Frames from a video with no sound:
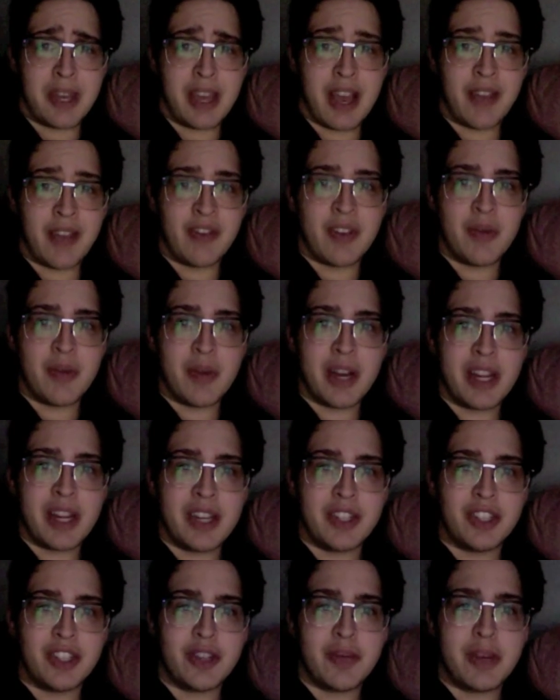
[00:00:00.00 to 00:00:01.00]
Everybody
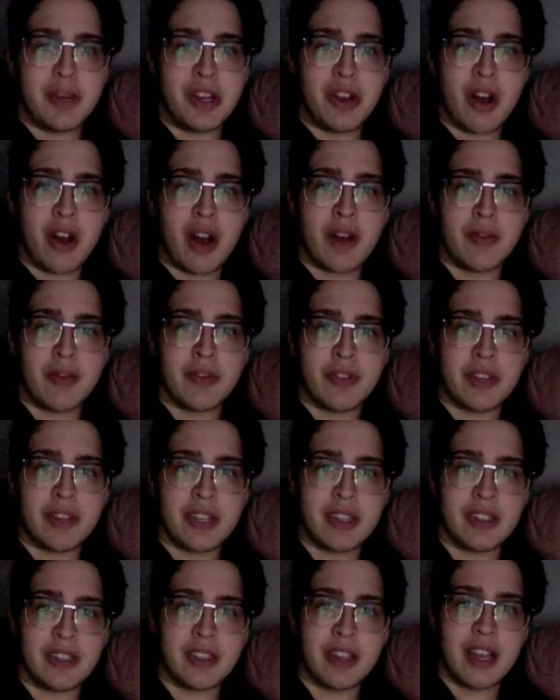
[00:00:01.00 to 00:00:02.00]
should be
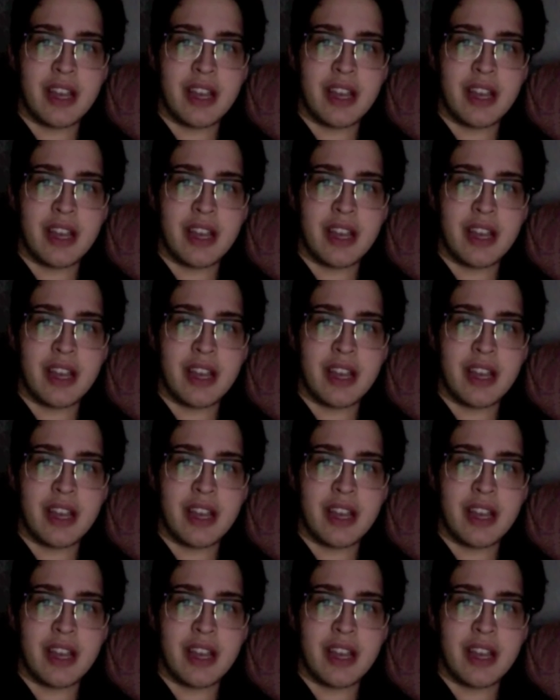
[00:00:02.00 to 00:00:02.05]
confident.